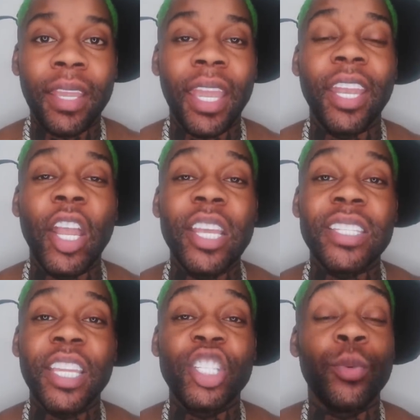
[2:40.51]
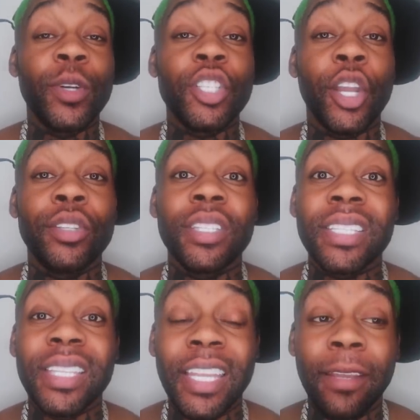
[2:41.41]
In her saying she wants to go to
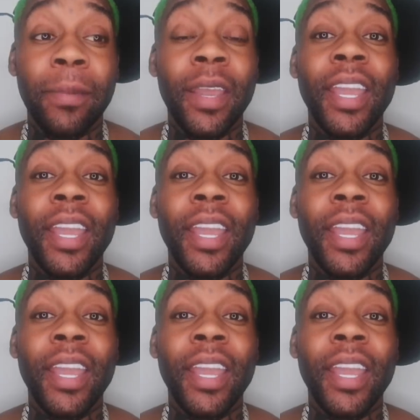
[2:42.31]
sleep,